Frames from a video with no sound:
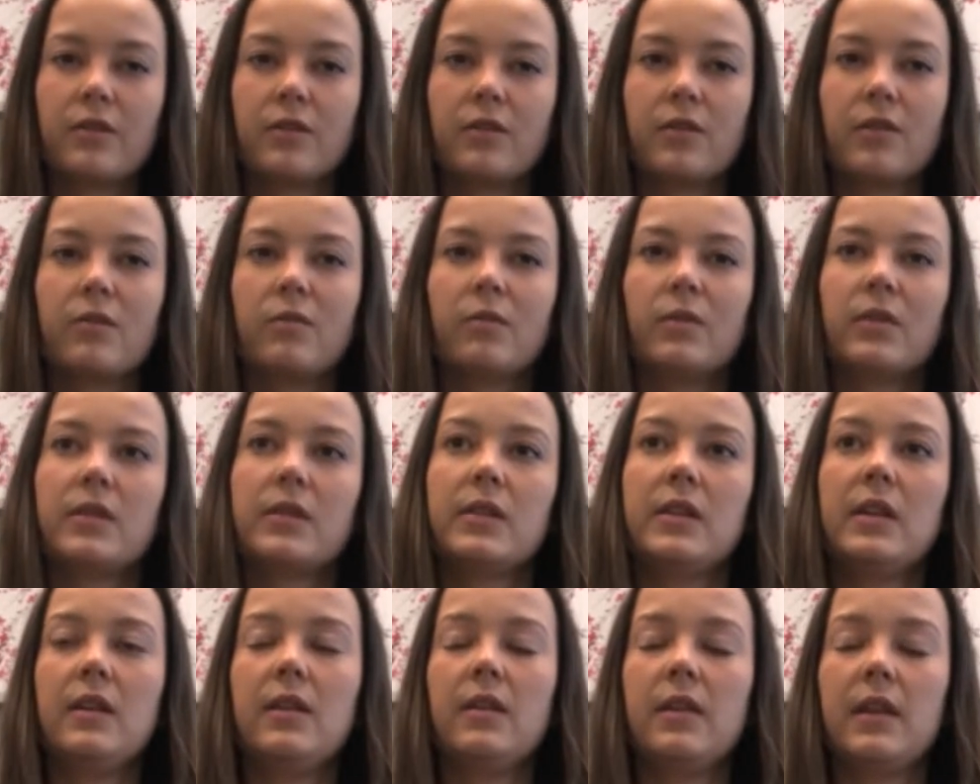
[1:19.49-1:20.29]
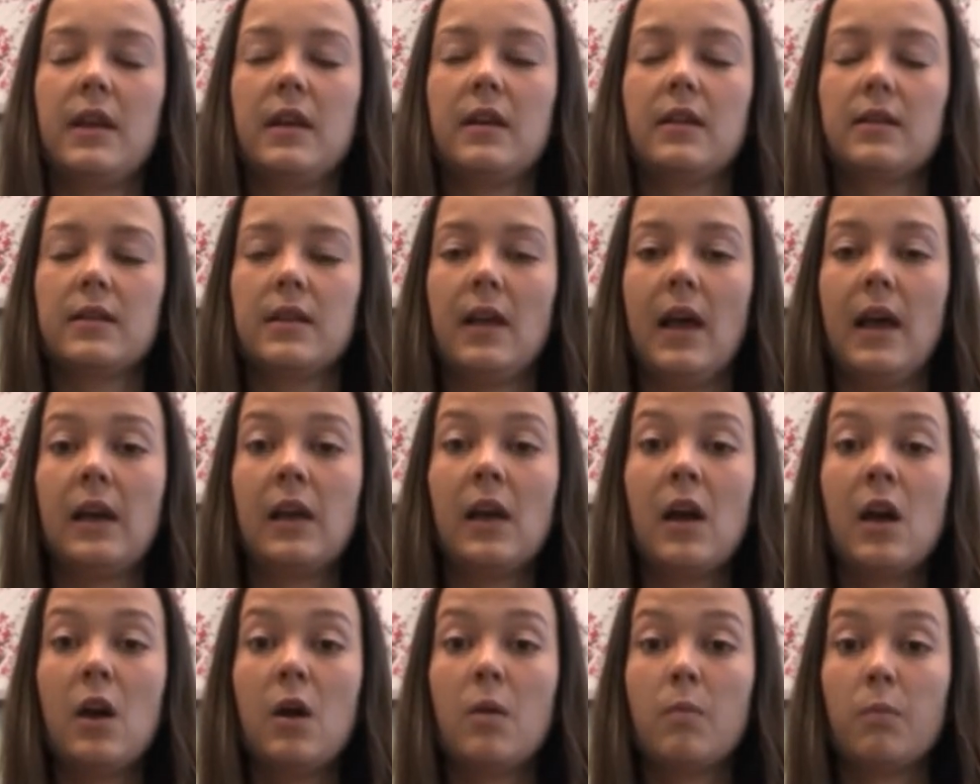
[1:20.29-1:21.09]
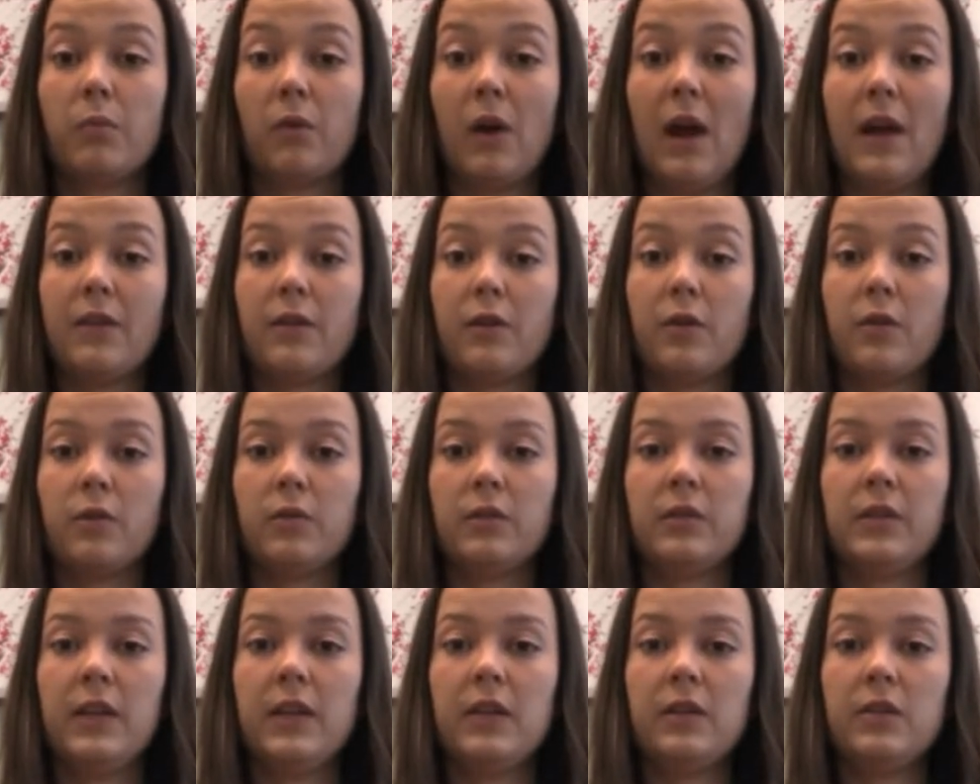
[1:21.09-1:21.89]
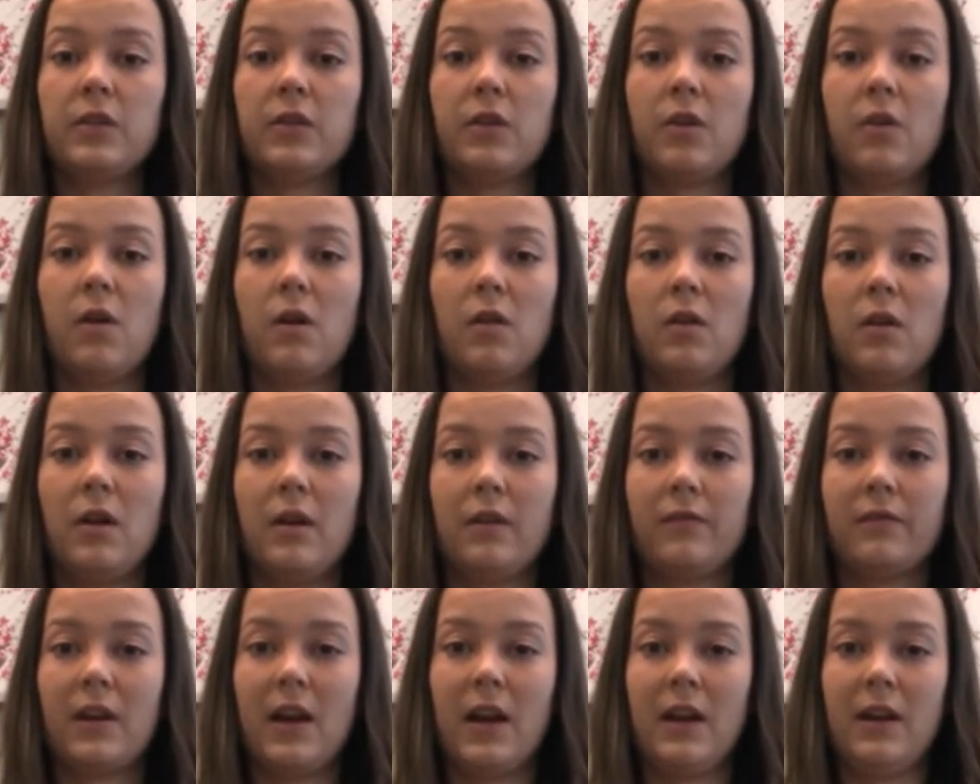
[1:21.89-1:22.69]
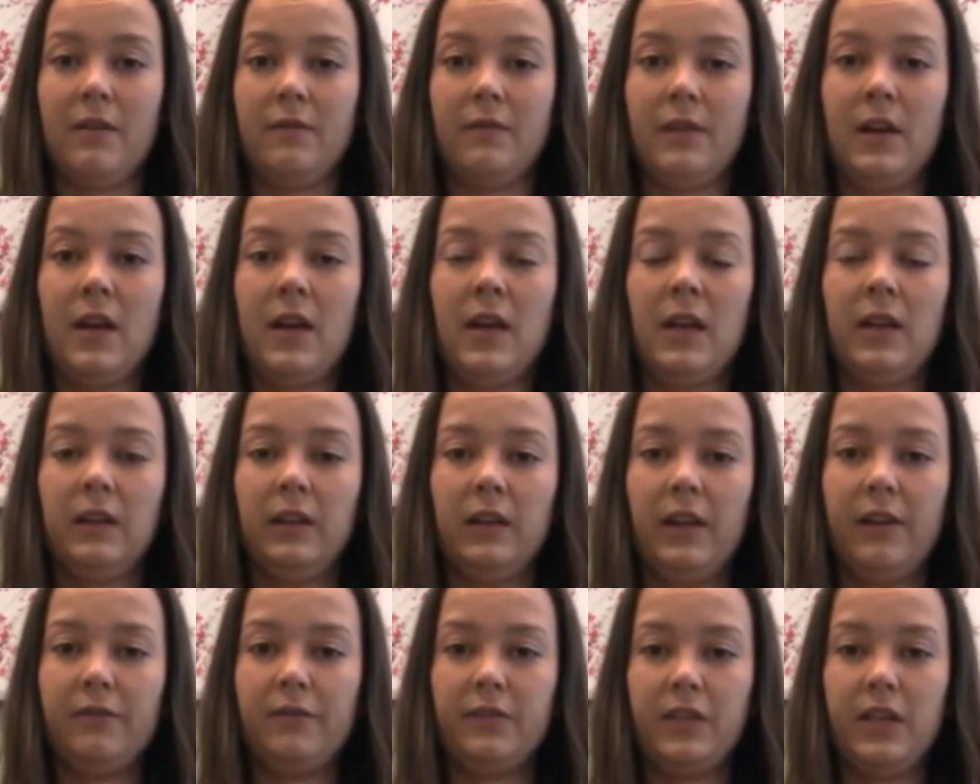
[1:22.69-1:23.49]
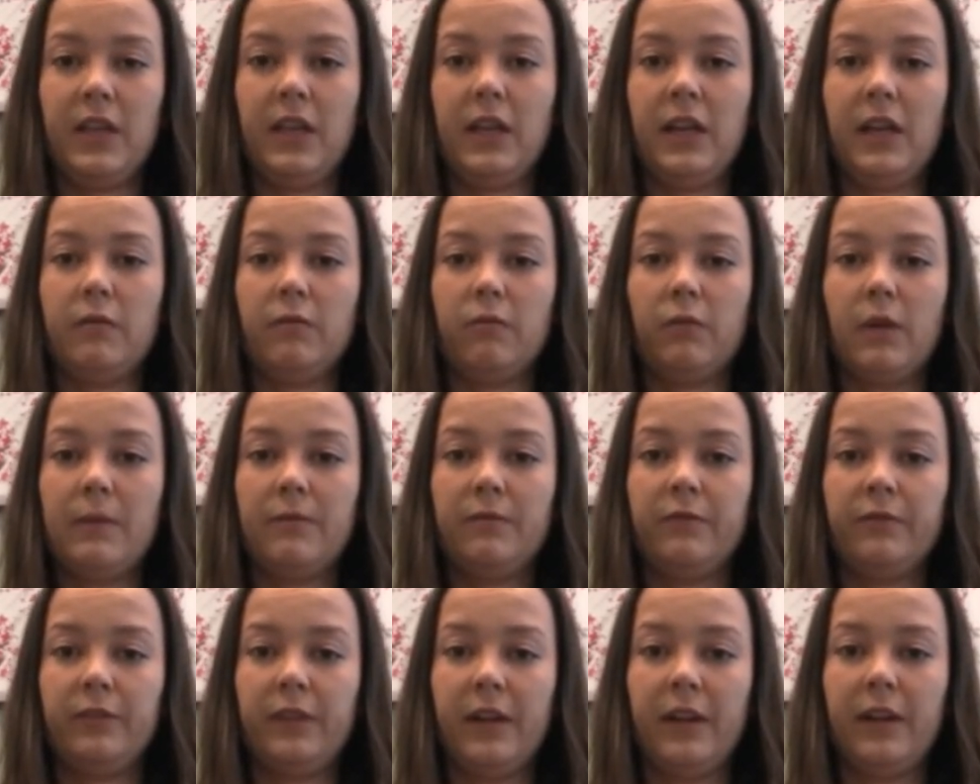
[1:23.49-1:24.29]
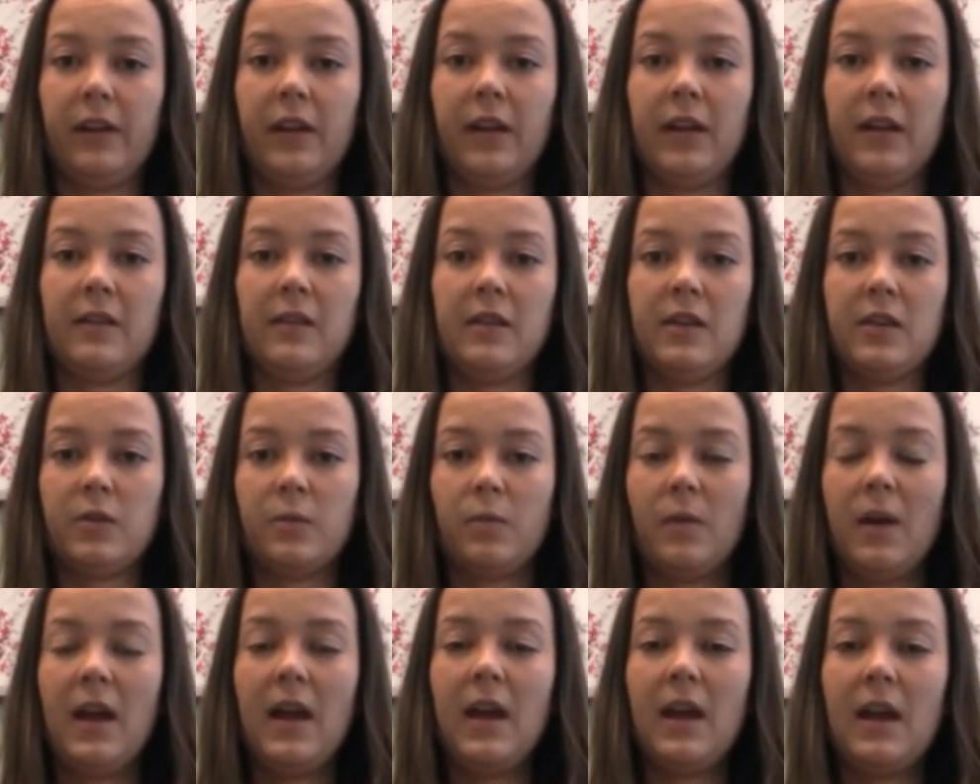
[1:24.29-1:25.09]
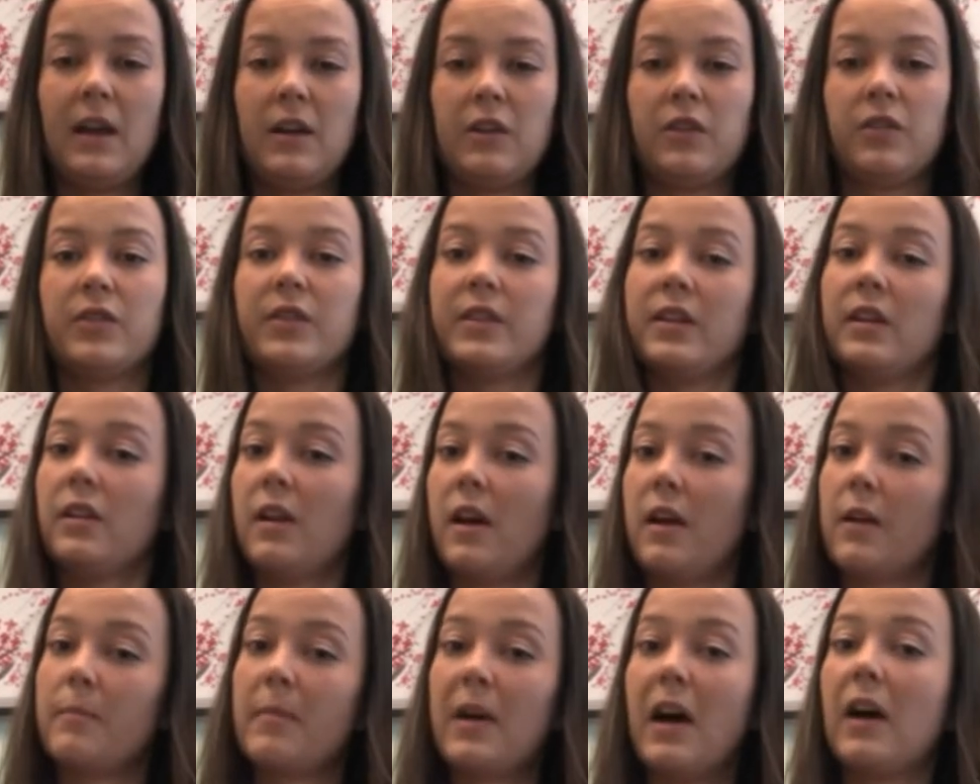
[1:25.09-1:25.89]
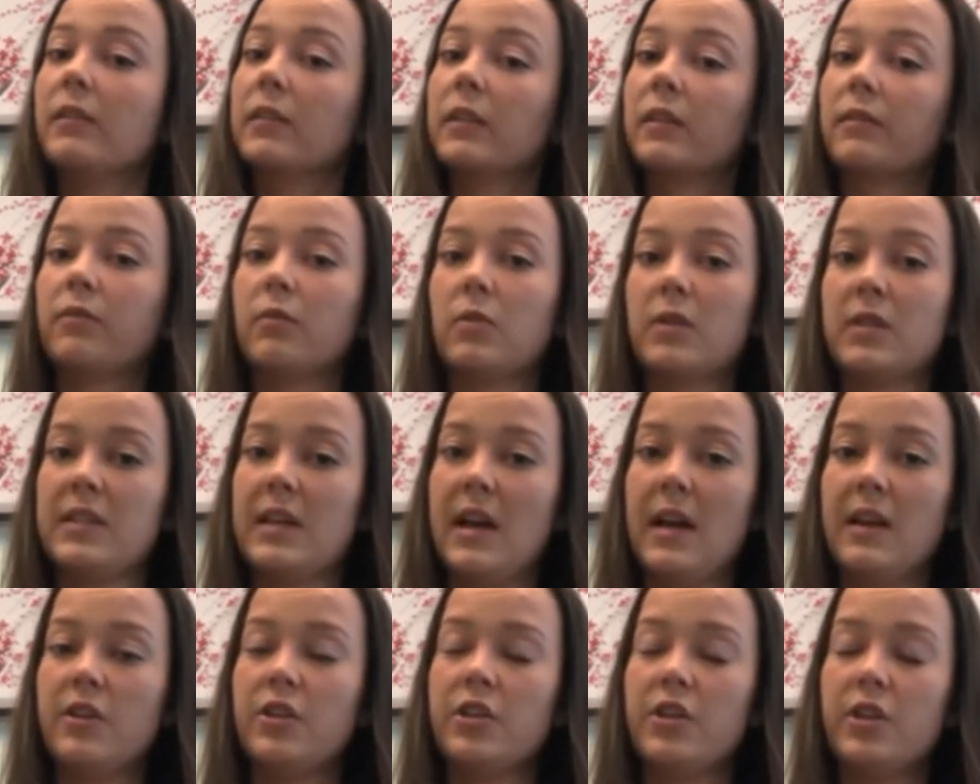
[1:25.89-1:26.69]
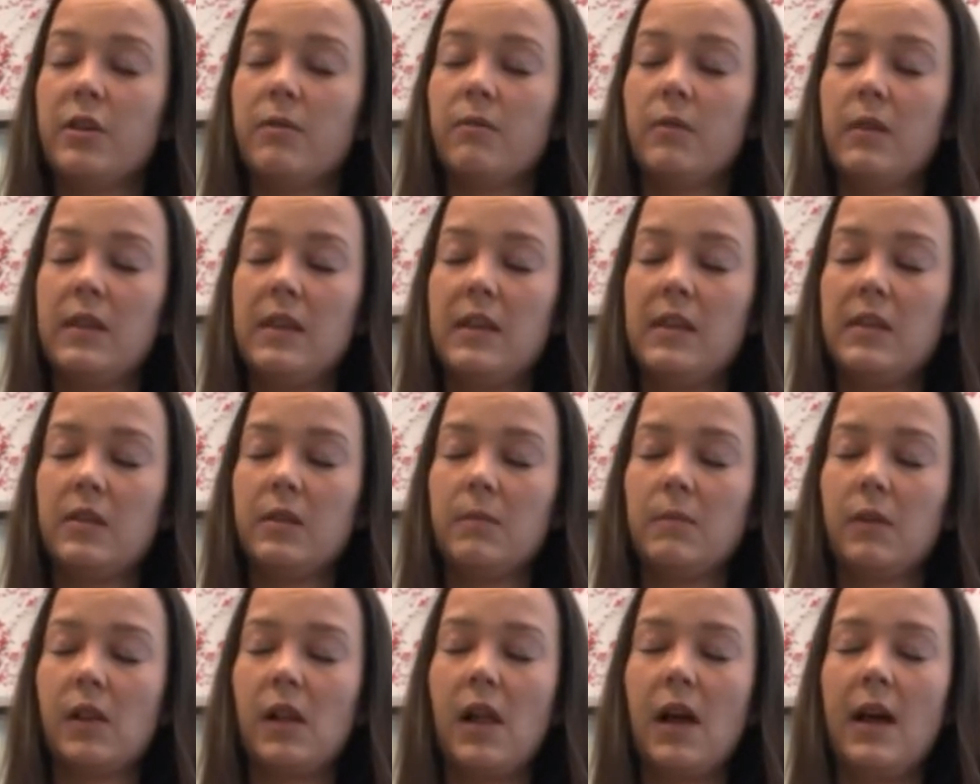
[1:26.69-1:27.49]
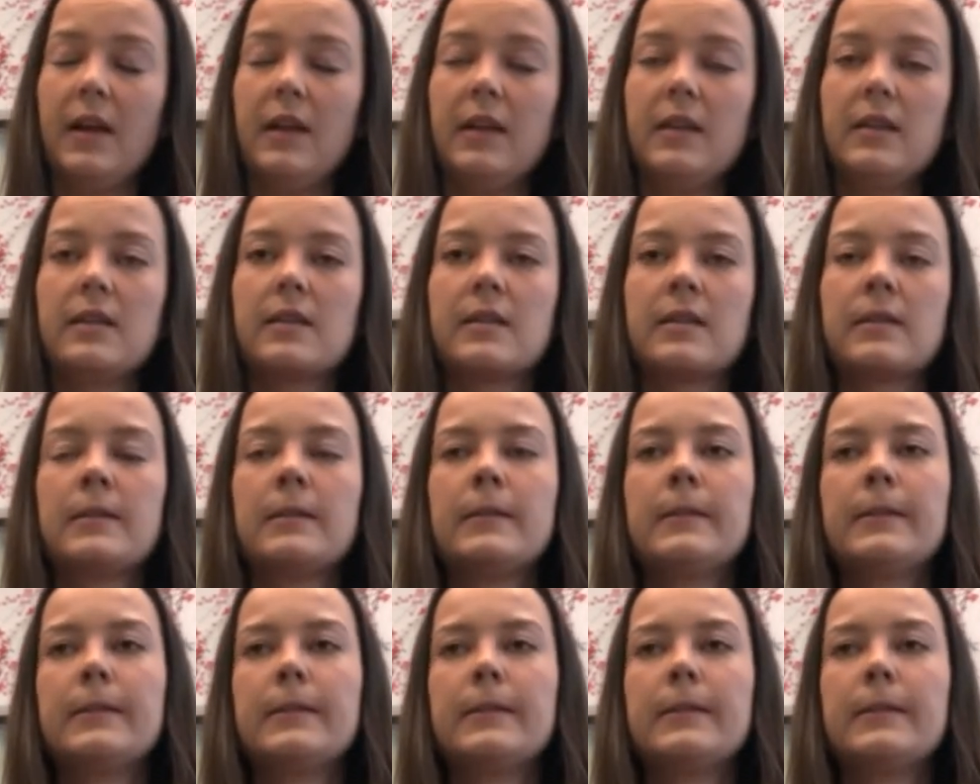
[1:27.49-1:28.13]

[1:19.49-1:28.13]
So we'll see things like breath holding, so a lot of kind of lifting and rib flaring in this way, and you'll see a lot of pelvic floor tension in these clients.